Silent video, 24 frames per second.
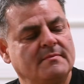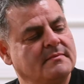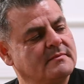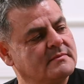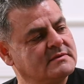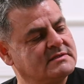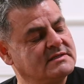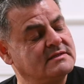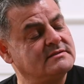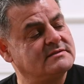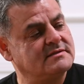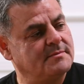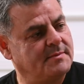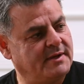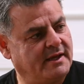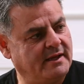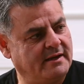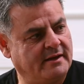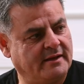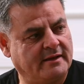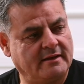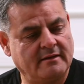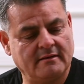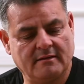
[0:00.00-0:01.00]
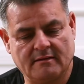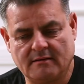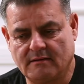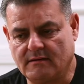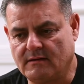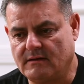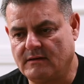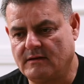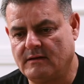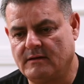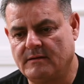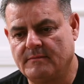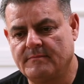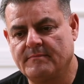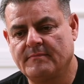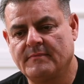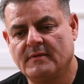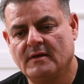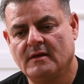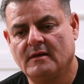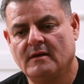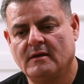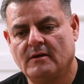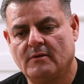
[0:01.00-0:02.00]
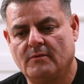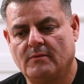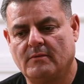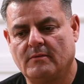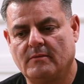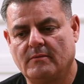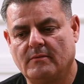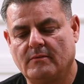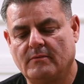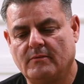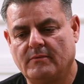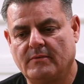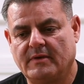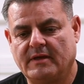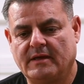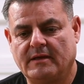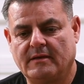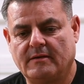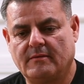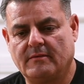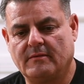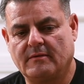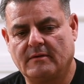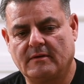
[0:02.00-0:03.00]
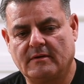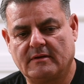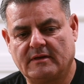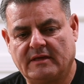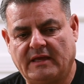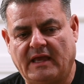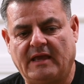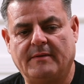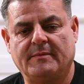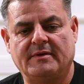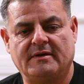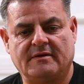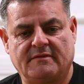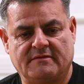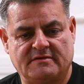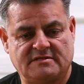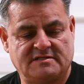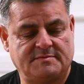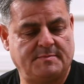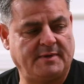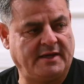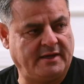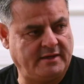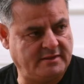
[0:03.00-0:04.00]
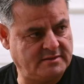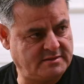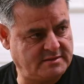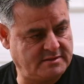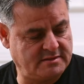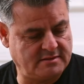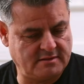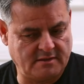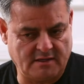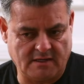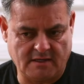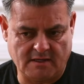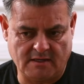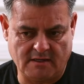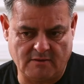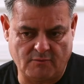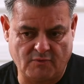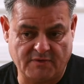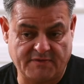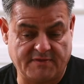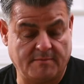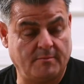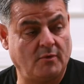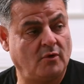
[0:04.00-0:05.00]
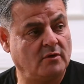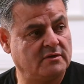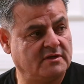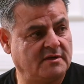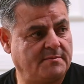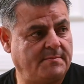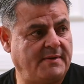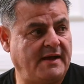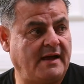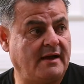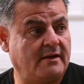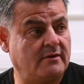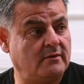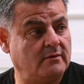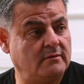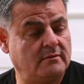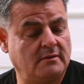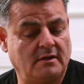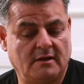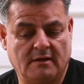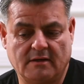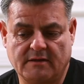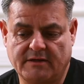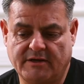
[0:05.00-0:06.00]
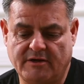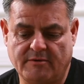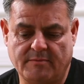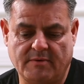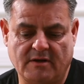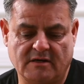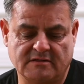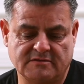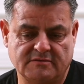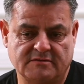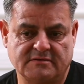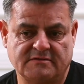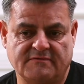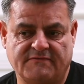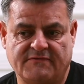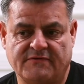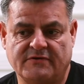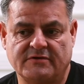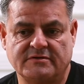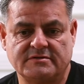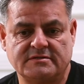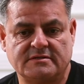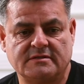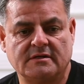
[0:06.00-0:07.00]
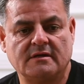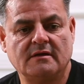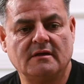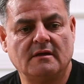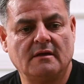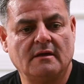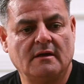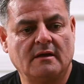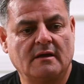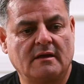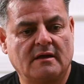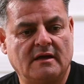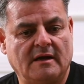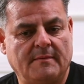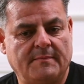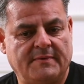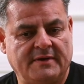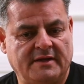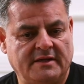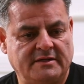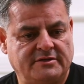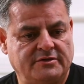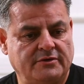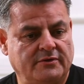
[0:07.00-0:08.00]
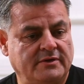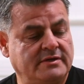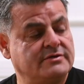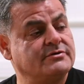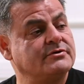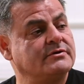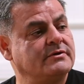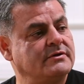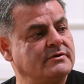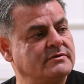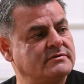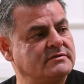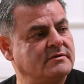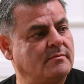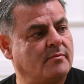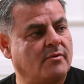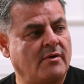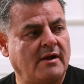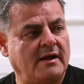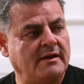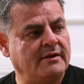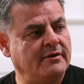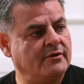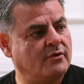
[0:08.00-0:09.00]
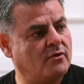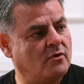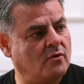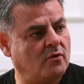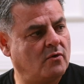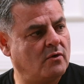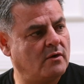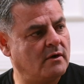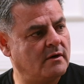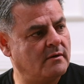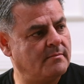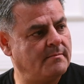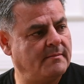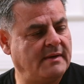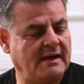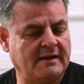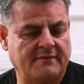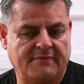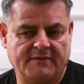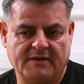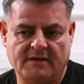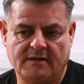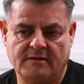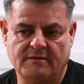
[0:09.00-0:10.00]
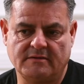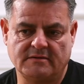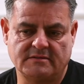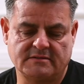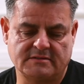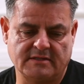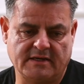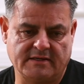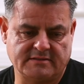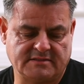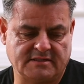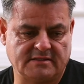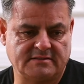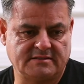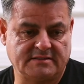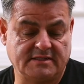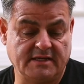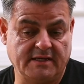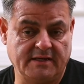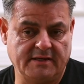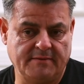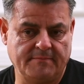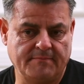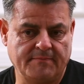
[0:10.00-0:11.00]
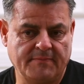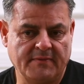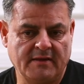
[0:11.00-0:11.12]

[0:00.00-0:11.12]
since the beginning, we came into the space with a molded paddle. Gearbox was the first company to introduce a brand new core. Back then it was SST.